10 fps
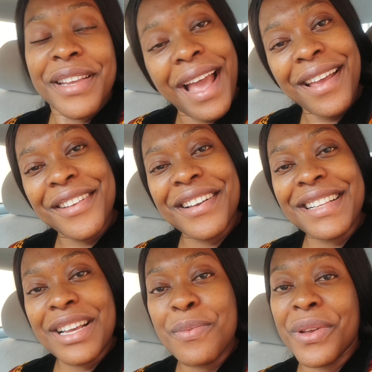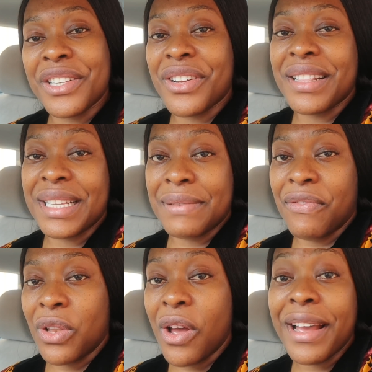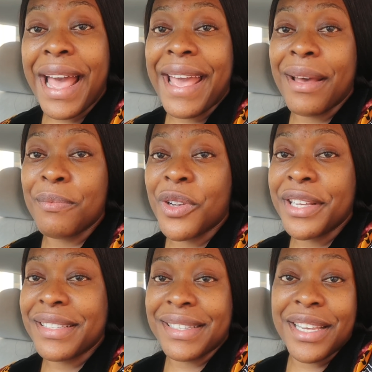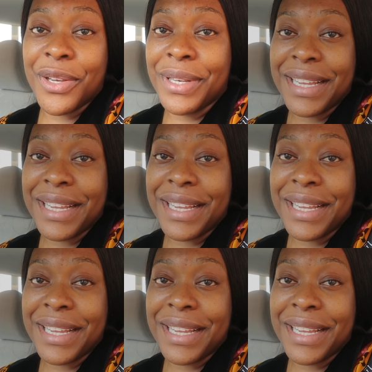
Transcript: So yeah, you guys, I hope you enjoyed this vlog. I am going to see you